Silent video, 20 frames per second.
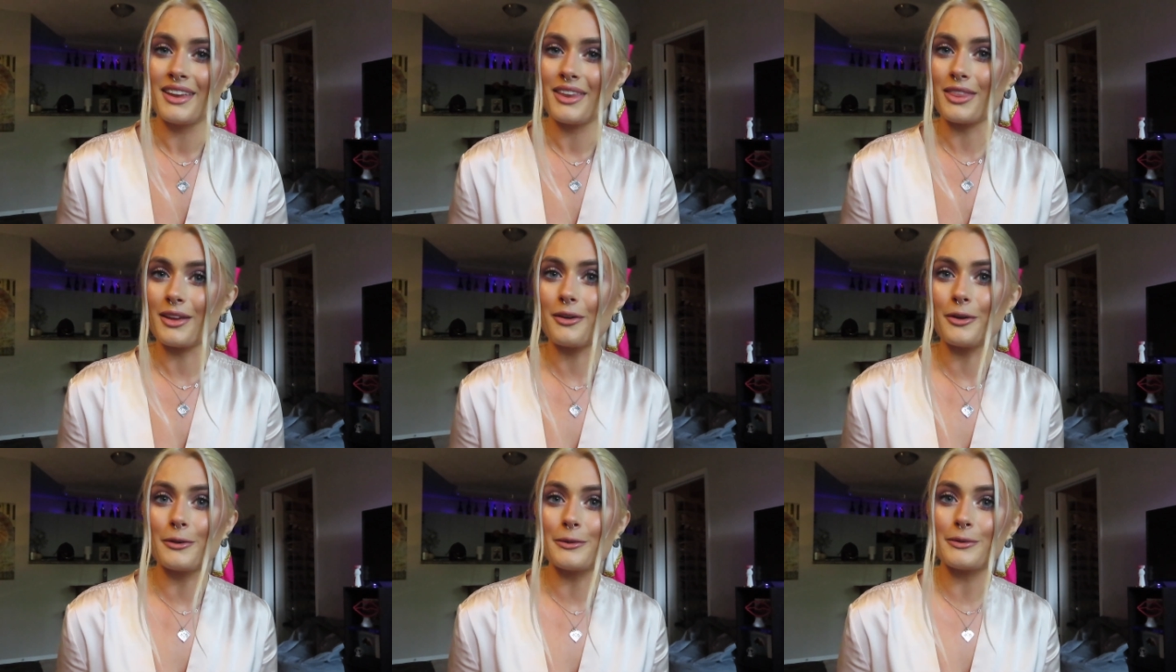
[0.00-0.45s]

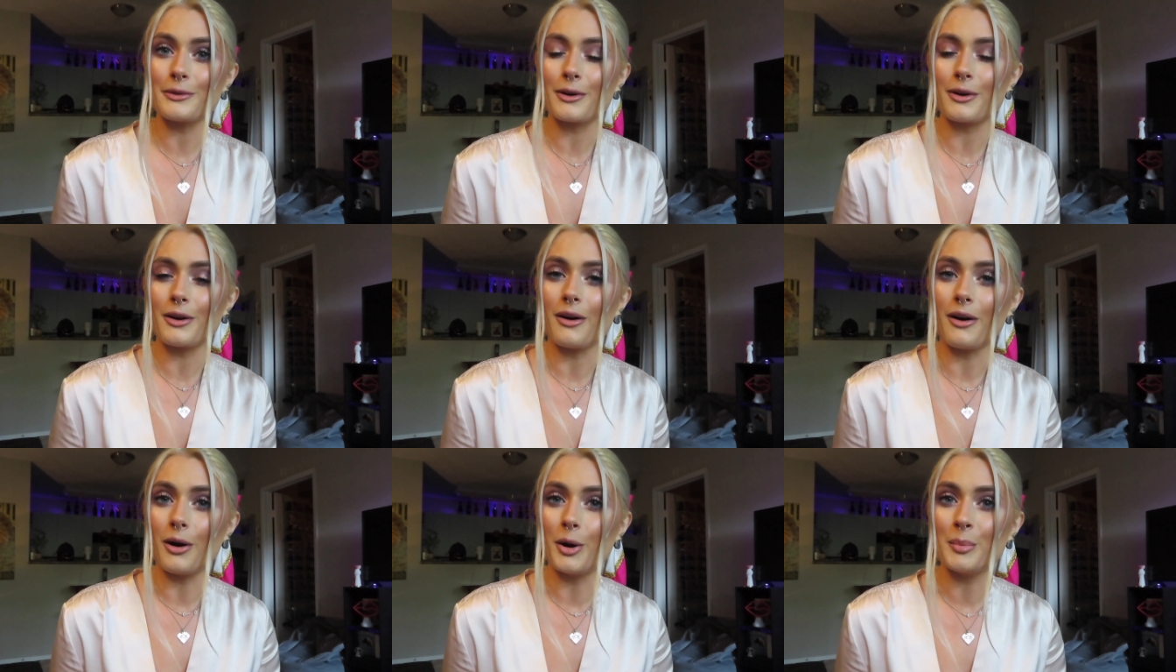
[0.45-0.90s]
Those
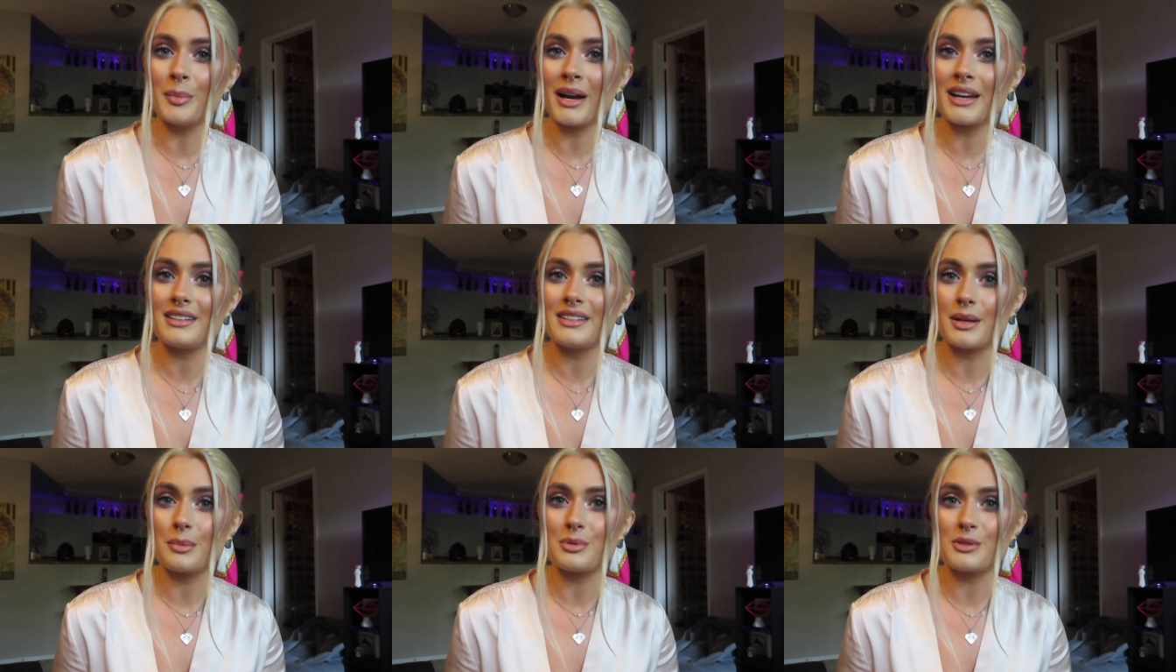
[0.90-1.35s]
are all my
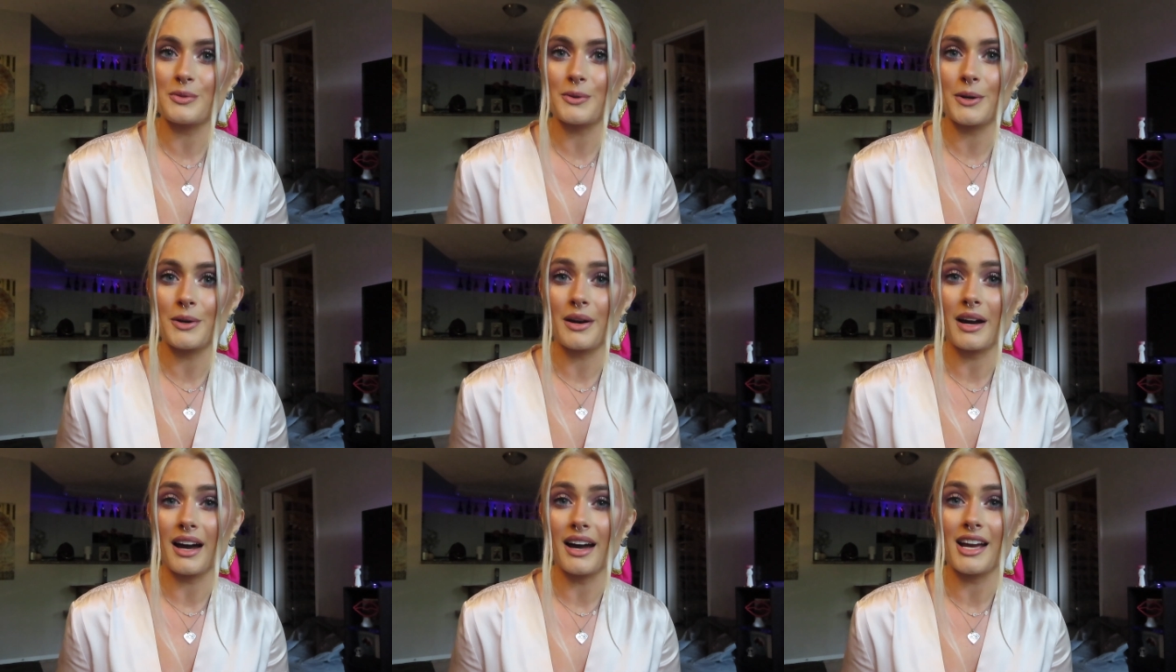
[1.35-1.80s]
tips for
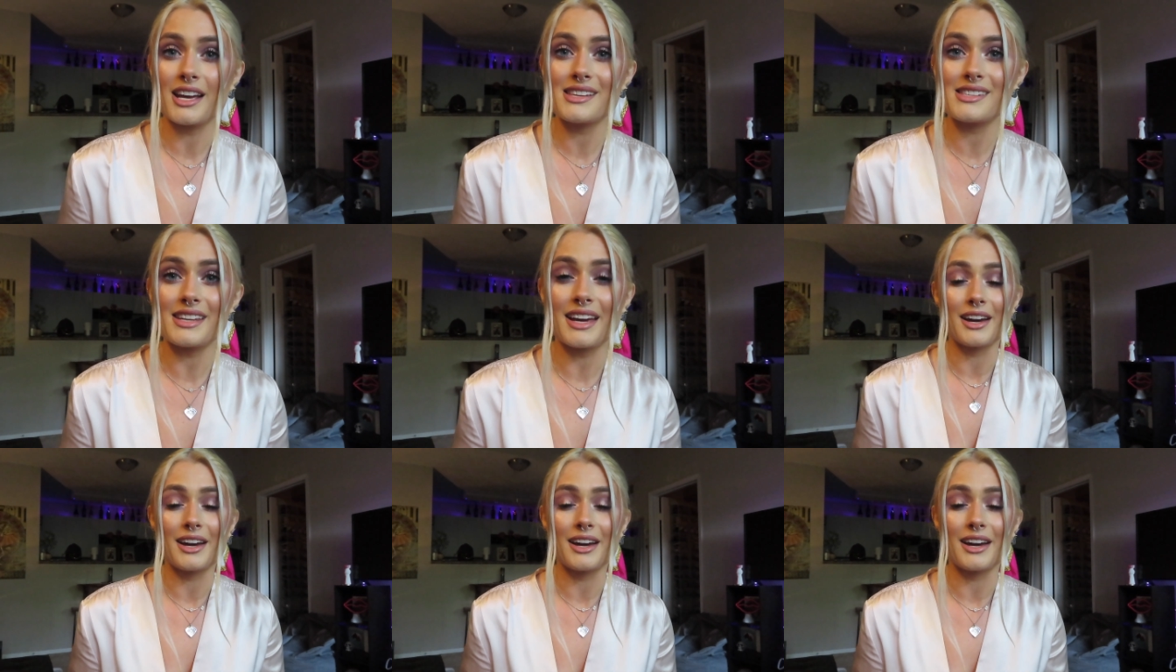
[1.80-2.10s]
you guys.